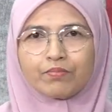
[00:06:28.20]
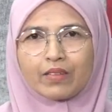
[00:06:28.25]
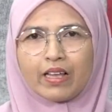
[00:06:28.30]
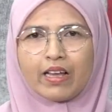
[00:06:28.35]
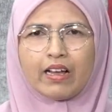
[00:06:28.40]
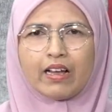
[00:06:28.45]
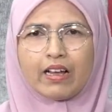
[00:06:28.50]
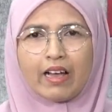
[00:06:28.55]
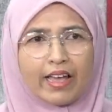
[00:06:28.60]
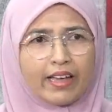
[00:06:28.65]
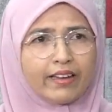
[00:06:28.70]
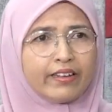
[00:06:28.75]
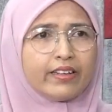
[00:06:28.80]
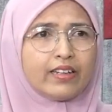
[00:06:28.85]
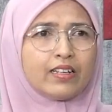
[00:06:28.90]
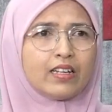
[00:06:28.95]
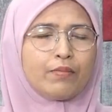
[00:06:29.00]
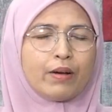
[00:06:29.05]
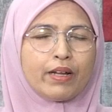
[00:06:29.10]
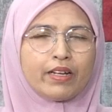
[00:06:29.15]

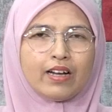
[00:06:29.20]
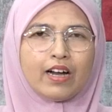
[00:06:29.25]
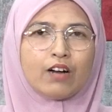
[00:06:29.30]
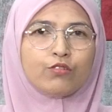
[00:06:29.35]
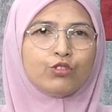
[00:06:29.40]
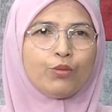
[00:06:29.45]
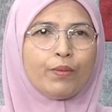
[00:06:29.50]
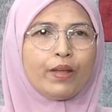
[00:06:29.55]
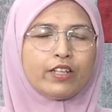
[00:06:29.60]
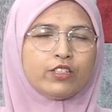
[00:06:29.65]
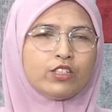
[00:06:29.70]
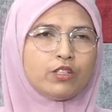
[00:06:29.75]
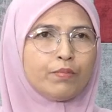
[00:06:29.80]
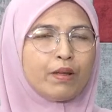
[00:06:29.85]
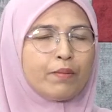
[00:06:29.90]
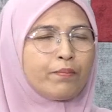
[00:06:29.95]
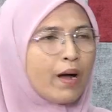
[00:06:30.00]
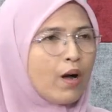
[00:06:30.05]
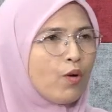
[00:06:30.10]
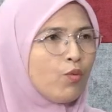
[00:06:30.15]
handle about the how to manage the
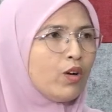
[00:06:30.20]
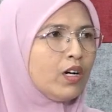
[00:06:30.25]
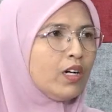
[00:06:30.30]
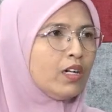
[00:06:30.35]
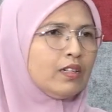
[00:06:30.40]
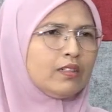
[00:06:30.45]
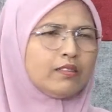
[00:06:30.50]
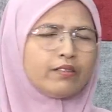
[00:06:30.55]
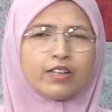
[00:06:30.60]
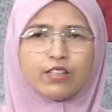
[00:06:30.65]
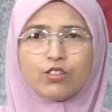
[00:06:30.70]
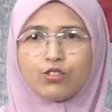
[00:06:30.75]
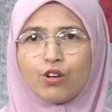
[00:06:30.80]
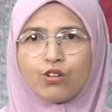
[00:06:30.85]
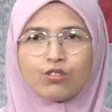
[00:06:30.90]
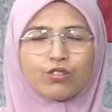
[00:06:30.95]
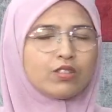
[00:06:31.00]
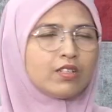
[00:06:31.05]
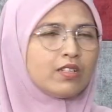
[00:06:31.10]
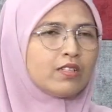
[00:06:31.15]
manpower,
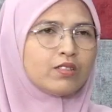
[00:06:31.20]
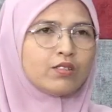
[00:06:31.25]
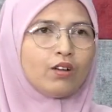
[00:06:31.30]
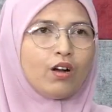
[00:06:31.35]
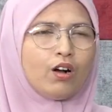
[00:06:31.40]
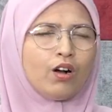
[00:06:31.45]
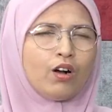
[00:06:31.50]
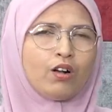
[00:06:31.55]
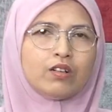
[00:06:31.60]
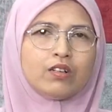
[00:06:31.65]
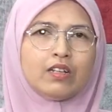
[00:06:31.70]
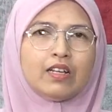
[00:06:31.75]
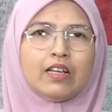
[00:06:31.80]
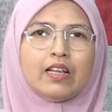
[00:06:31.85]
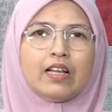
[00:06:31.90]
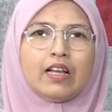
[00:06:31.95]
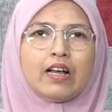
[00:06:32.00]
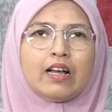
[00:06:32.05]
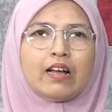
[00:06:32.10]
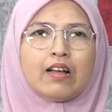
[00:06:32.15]
resources, all
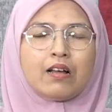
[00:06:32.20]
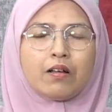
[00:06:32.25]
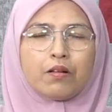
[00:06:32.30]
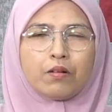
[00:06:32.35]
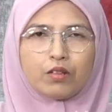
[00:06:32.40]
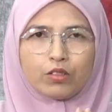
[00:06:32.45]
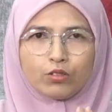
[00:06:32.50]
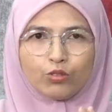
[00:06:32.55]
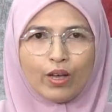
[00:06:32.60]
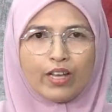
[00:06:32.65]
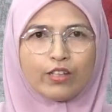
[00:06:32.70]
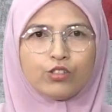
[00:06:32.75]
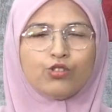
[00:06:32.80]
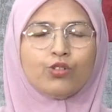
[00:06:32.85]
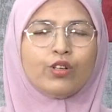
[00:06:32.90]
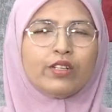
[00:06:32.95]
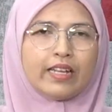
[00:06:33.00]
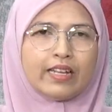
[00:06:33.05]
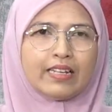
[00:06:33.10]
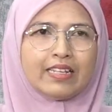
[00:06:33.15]
to
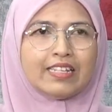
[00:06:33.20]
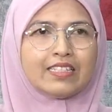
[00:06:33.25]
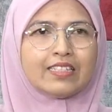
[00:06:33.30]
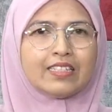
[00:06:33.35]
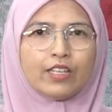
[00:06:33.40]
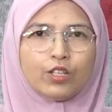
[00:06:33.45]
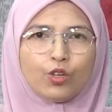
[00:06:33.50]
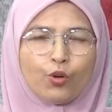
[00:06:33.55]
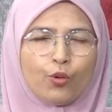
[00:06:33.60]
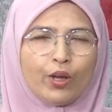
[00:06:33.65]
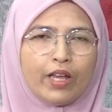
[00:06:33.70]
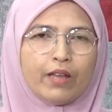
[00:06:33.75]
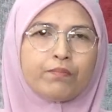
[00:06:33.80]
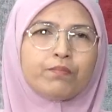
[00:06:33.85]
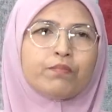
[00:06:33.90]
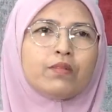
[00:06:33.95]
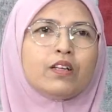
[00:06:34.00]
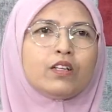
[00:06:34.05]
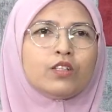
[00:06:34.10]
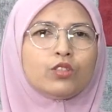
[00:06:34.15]
ensure that it's equipped
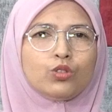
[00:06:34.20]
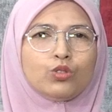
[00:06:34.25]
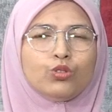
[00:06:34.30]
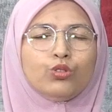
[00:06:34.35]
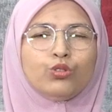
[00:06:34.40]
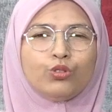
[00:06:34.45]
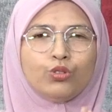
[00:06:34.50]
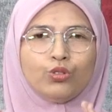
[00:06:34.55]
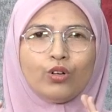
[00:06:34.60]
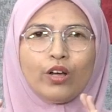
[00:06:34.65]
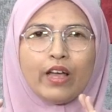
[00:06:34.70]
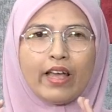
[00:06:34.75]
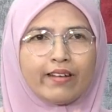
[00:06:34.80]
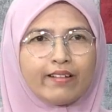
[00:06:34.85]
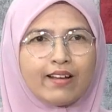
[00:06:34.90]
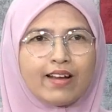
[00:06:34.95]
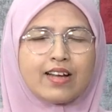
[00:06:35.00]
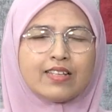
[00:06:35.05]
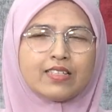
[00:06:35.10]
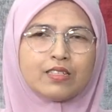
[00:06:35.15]
to
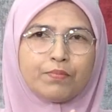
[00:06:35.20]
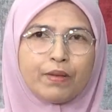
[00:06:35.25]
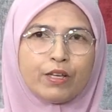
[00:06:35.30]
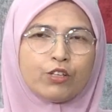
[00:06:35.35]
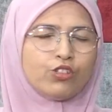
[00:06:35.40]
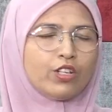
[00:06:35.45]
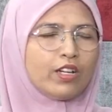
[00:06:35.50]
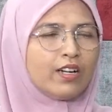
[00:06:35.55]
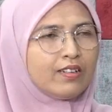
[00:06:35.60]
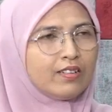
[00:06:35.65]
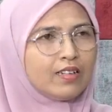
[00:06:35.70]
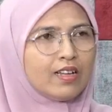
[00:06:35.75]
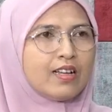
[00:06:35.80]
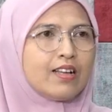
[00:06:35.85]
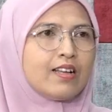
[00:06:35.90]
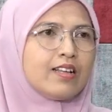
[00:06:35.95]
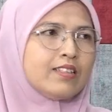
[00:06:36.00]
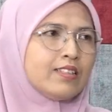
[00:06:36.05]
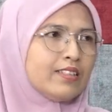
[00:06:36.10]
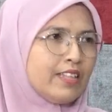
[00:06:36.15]
enhance patient
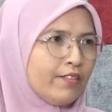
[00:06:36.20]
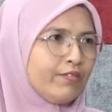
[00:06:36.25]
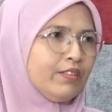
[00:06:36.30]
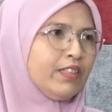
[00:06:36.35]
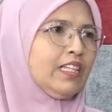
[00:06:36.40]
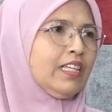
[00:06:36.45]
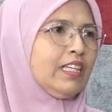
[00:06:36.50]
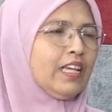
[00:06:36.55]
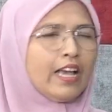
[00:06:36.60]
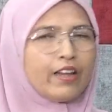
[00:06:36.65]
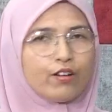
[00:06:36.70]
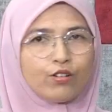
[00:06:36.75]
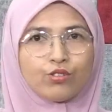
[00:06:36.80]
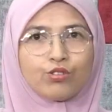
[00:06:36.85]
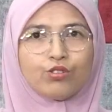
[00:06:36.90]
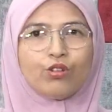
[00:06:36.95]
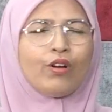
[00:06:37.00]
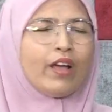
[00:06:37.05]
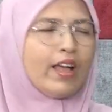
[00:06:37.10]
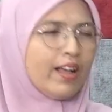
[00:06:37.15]
safety and
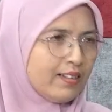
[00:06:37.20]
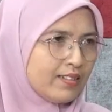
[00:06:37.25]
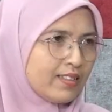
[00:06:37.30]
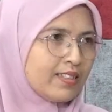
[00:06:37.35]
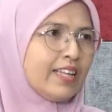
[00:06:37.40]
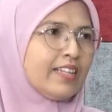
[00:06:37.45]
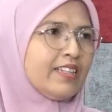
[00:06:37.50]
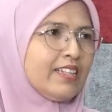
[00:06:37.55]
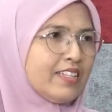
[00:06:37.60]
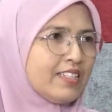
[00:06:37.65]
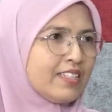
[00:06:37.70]
also health status.